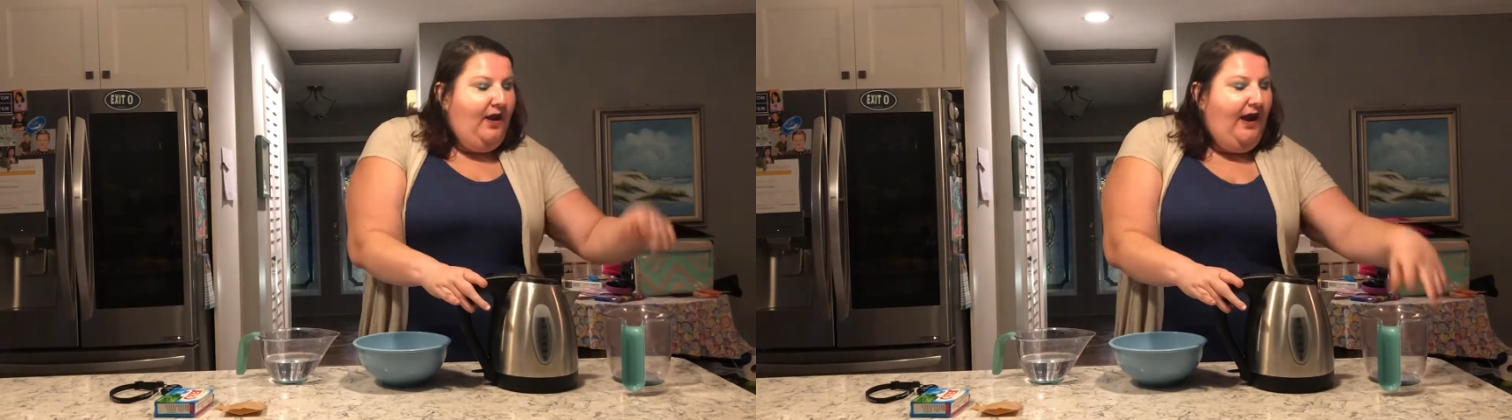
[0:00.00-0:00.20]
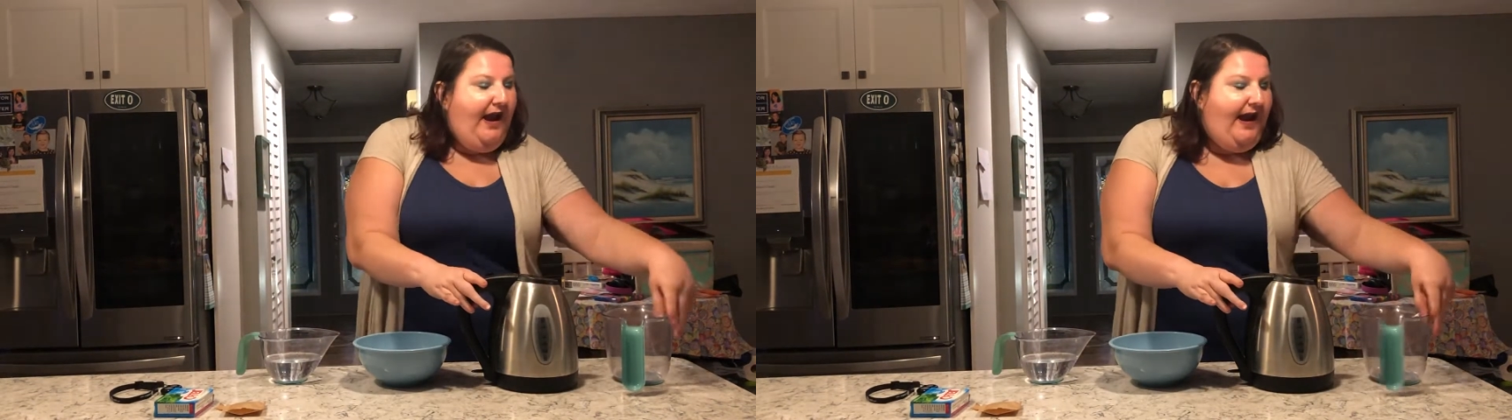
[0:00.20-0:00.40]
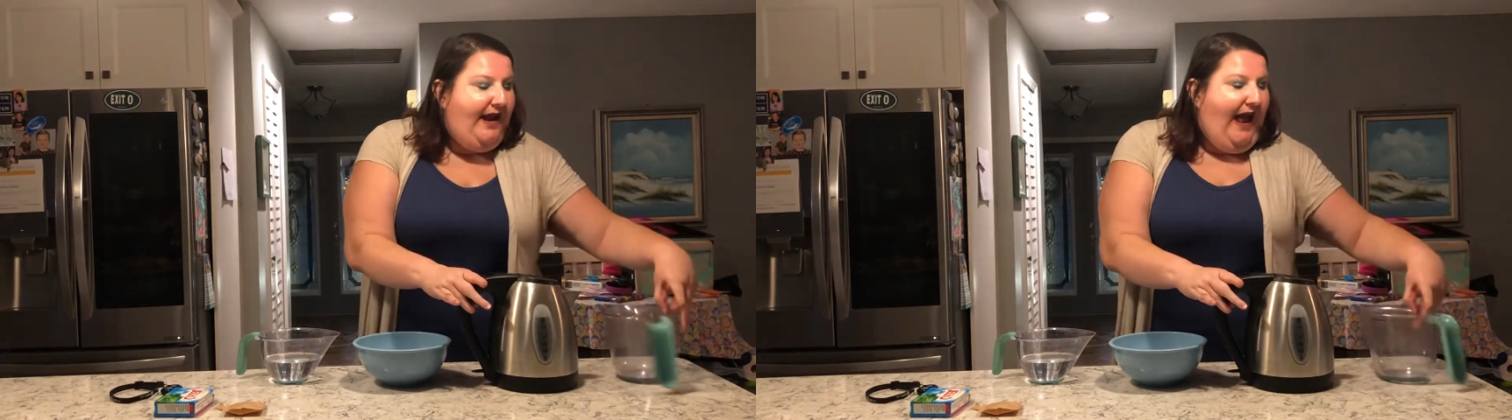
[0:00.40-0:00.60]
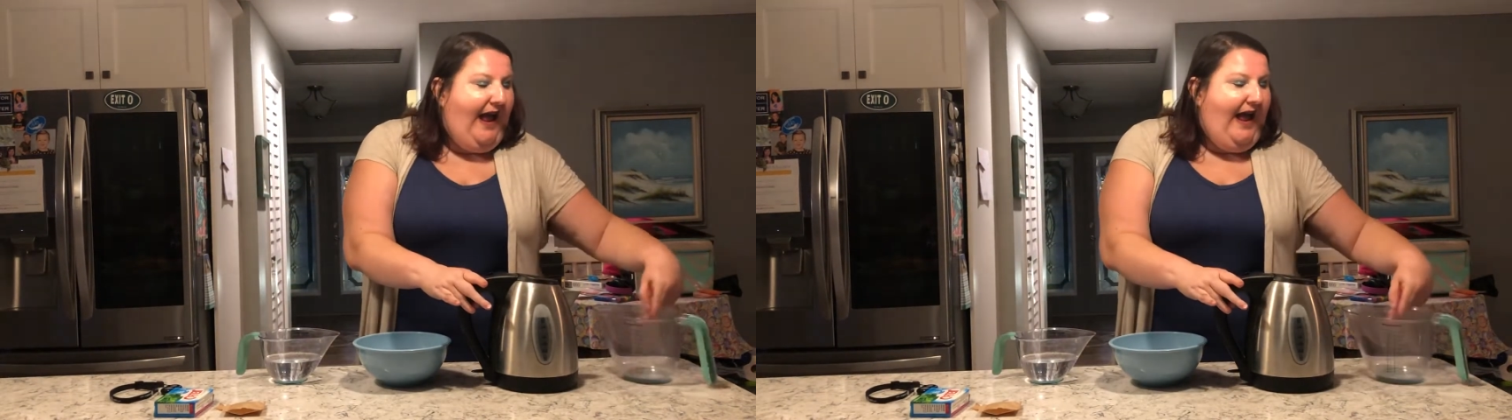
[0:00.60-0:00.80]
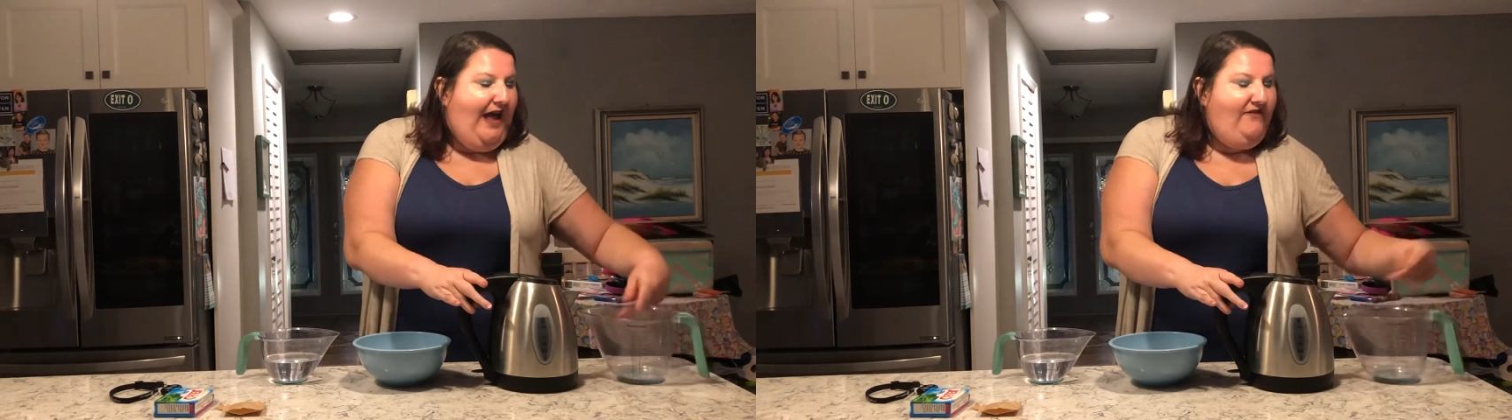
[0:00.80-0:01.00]
and I
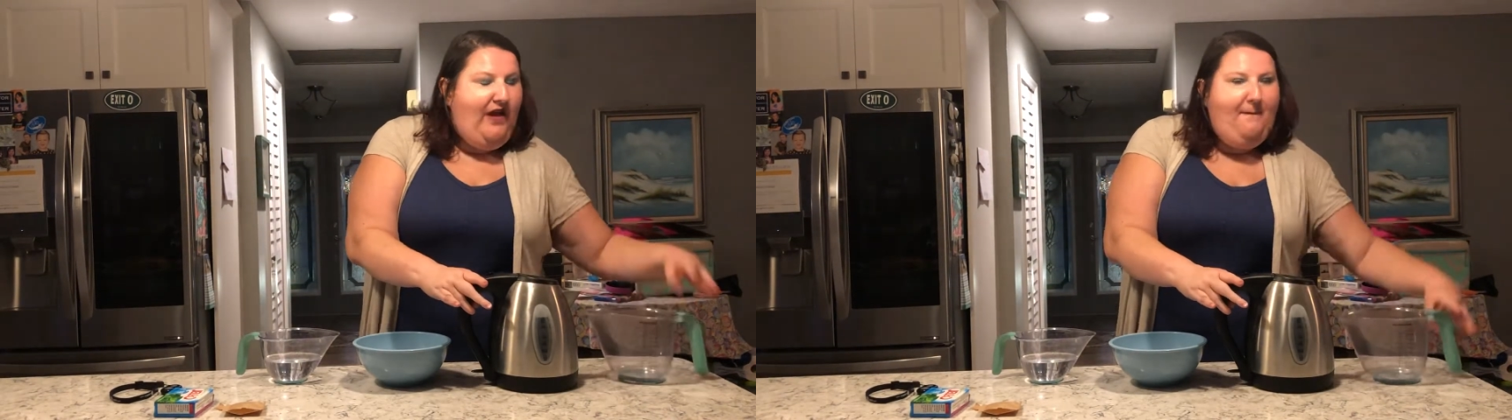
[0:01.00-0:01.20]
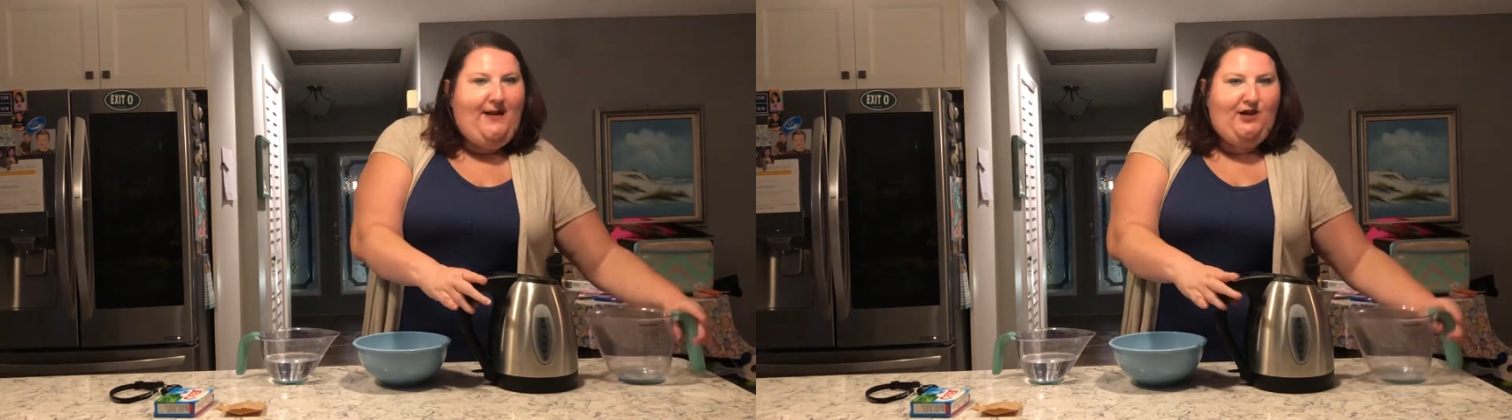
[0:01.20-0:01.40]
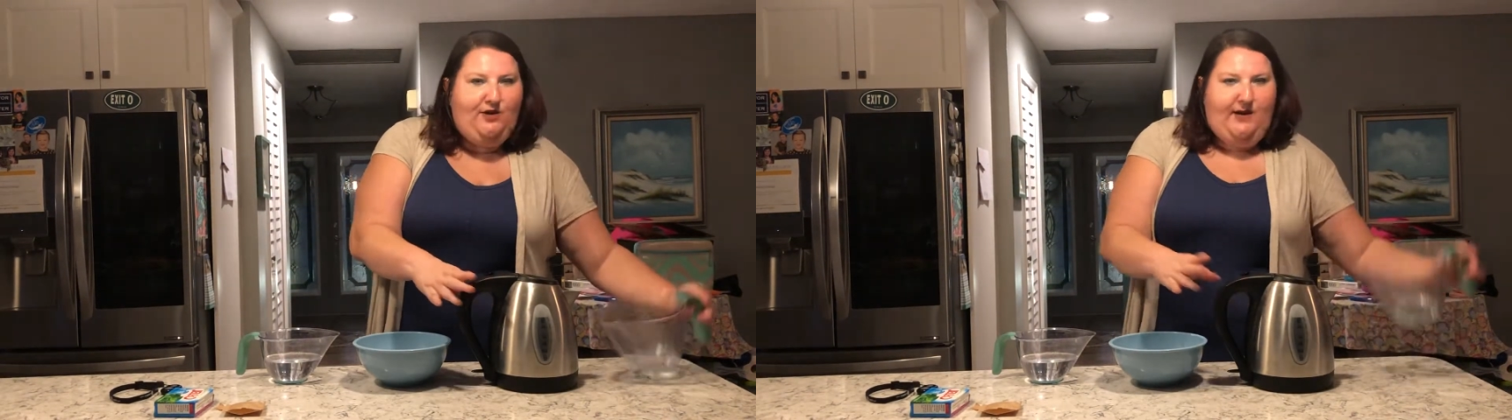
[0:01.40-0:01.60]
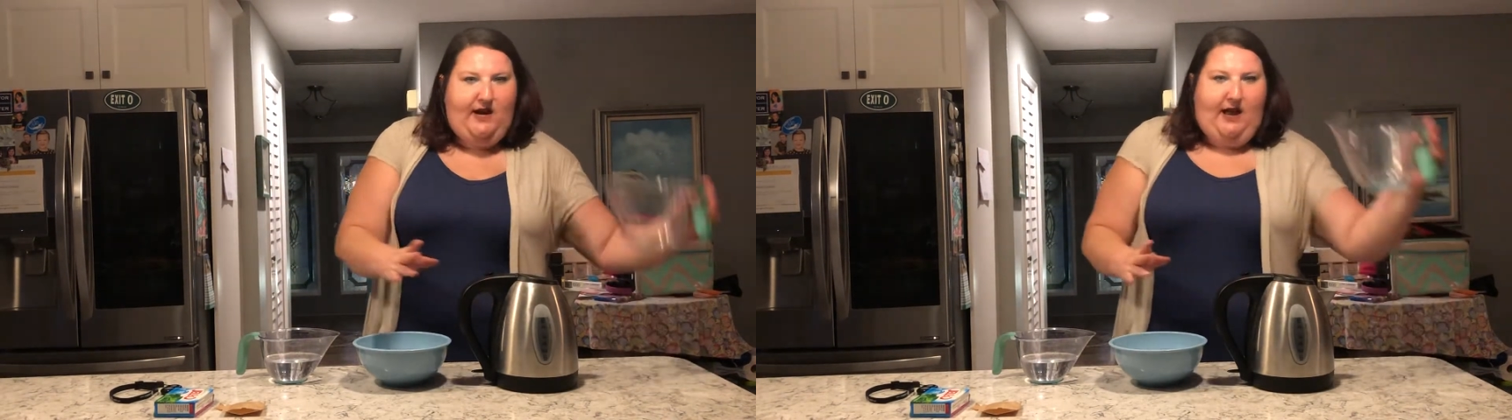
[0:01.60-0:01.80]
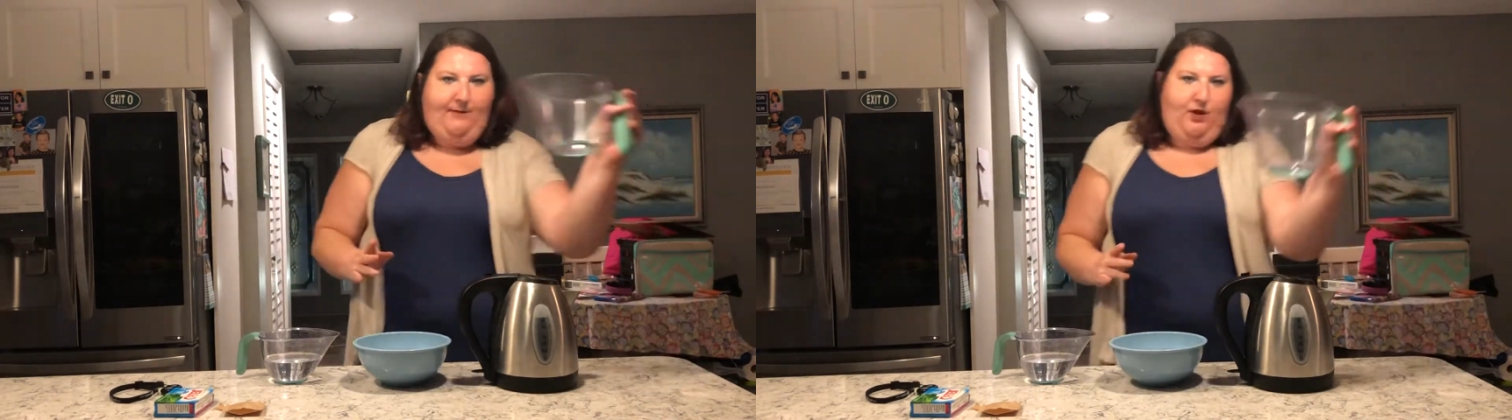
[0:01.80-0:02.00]
have a measuring
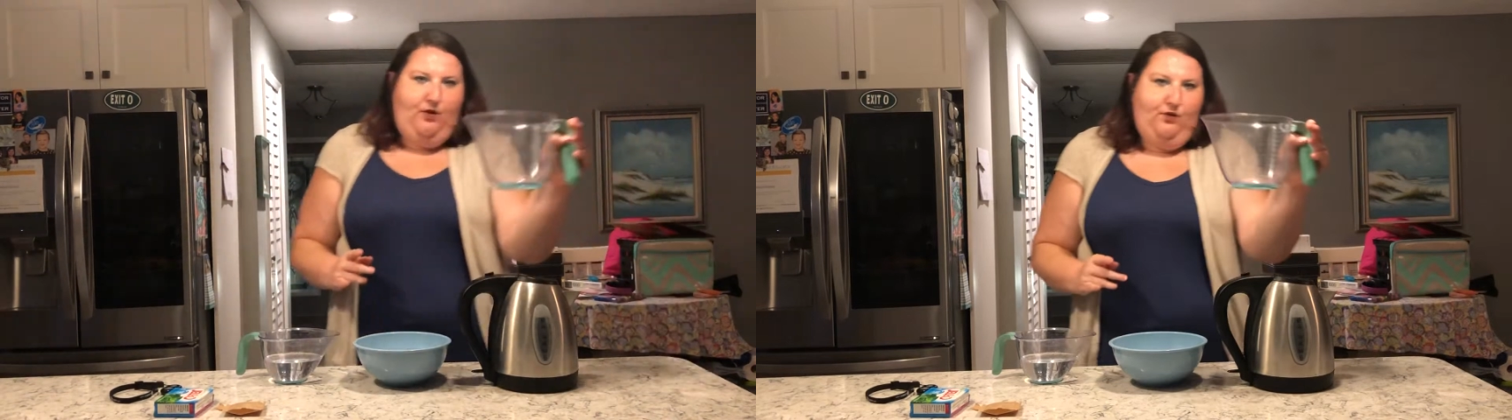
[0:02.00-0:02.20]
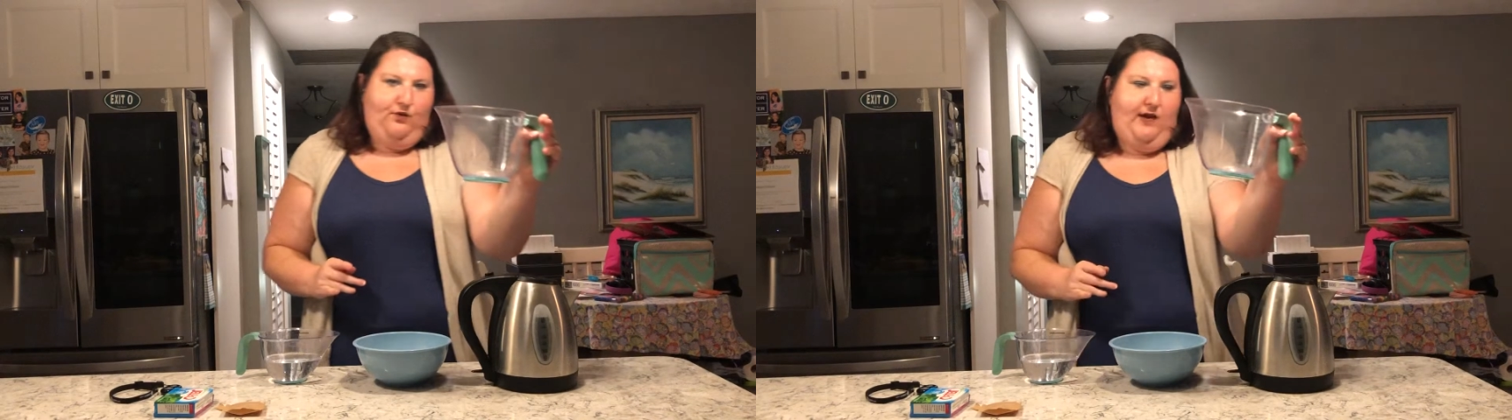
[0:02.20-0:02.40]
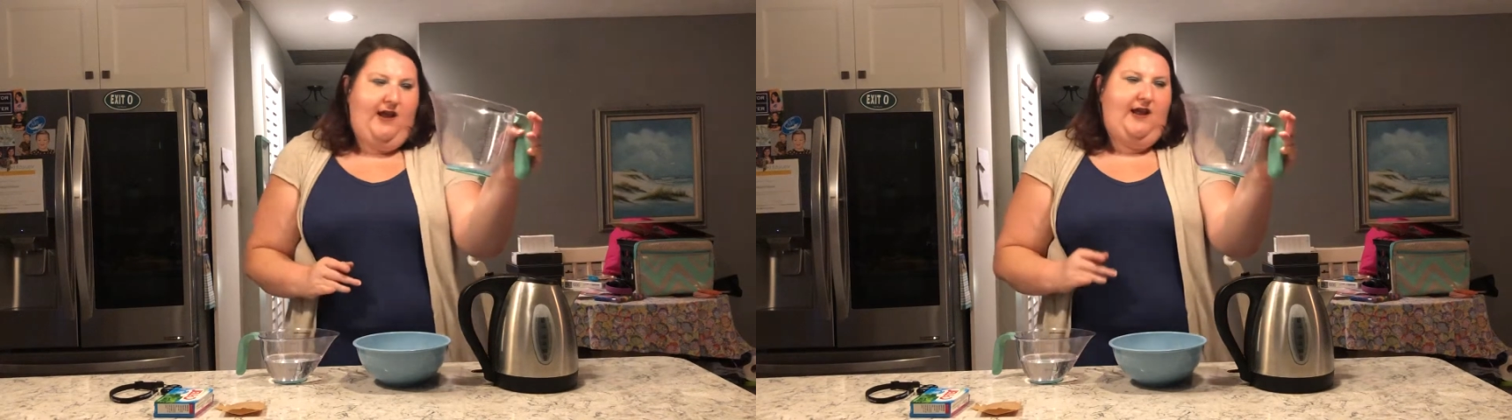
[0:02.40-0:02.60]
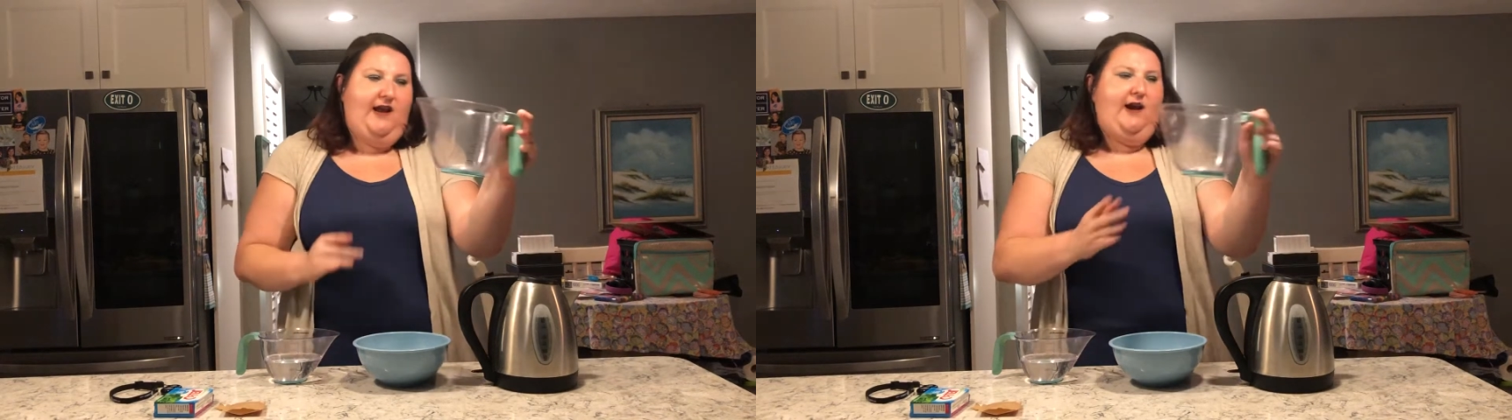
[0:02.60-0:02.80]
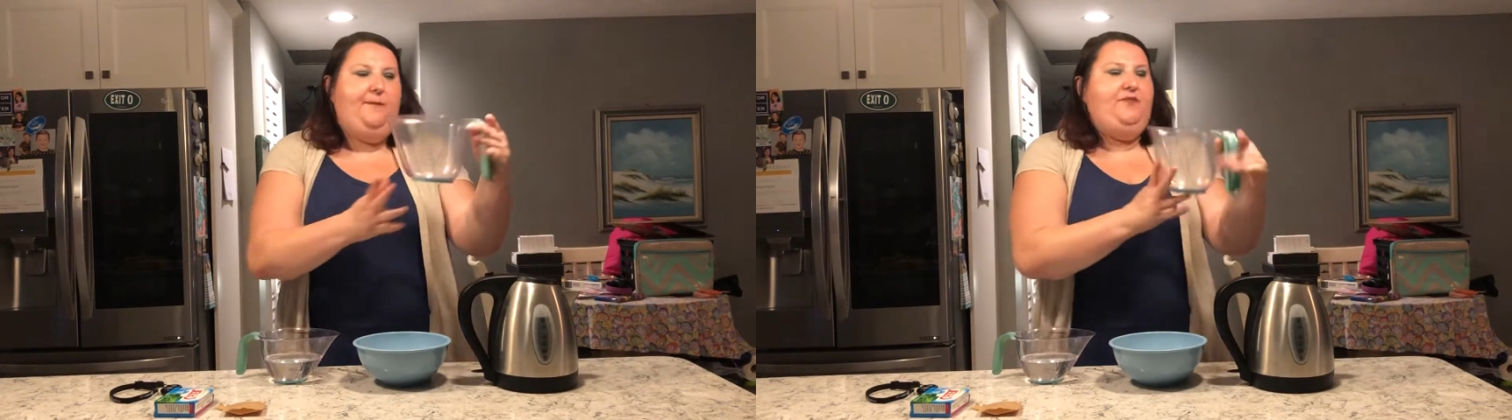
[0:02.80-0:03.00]
cup right
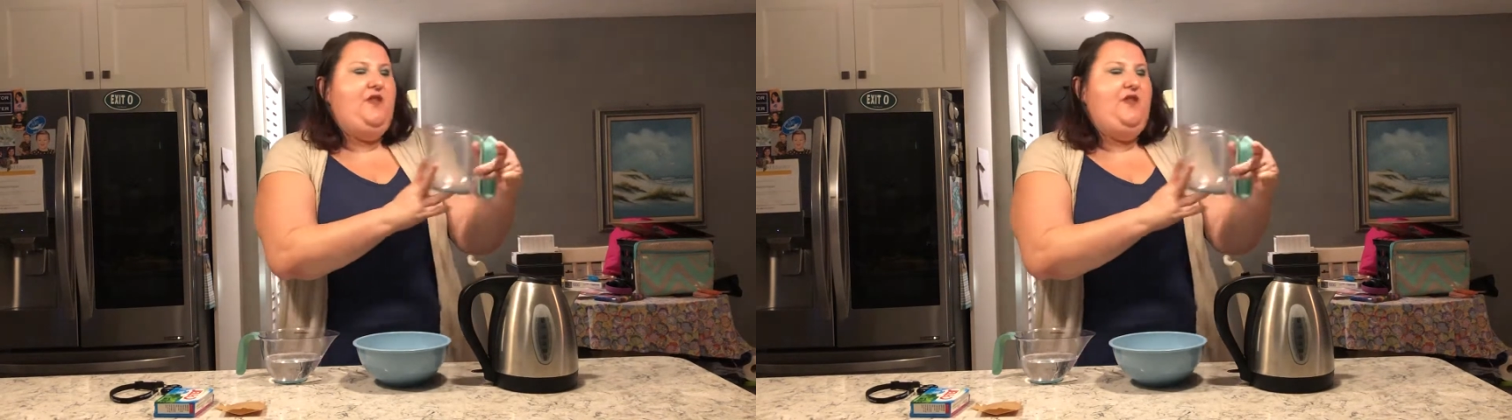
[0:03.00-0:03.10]
here.